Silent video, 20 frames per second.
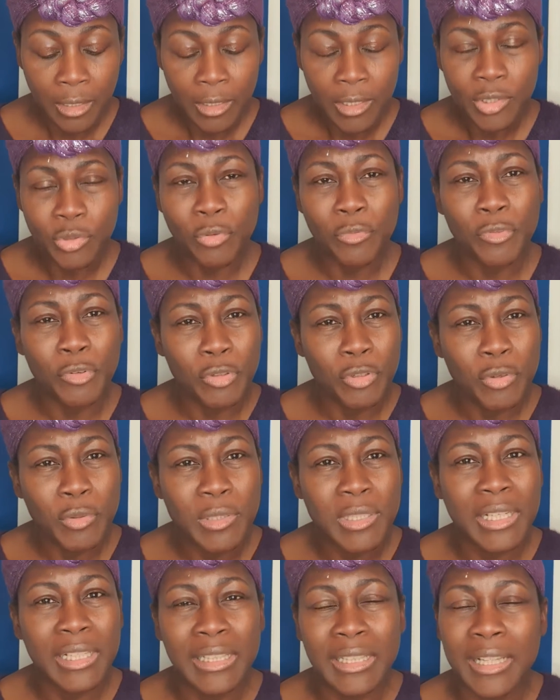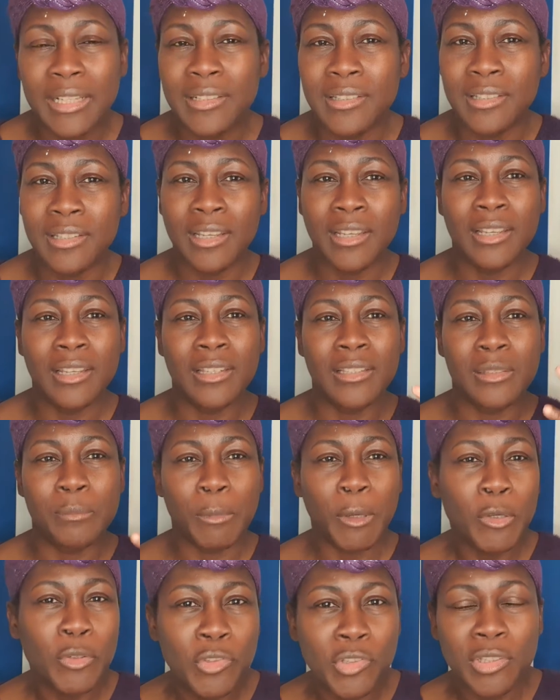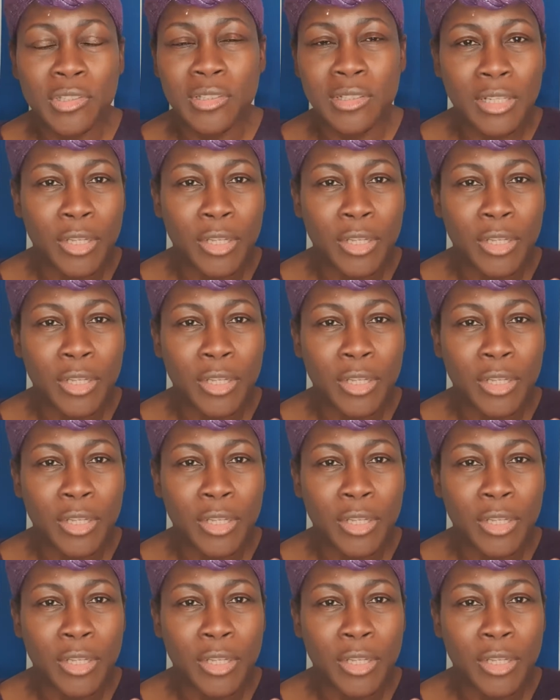So if you're using cleansers, potions,